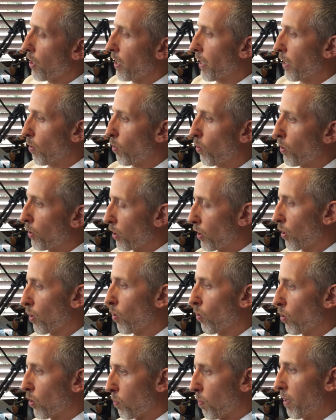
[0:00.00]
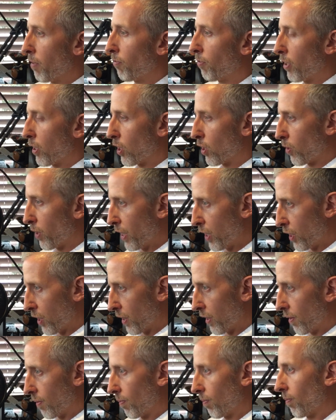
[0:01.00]
in order to cause my
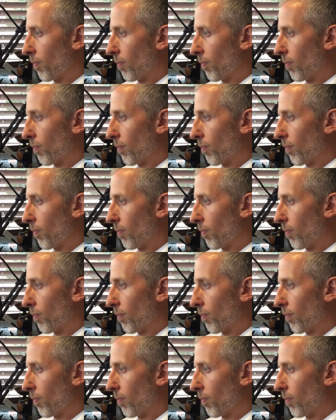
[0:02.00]
frustration.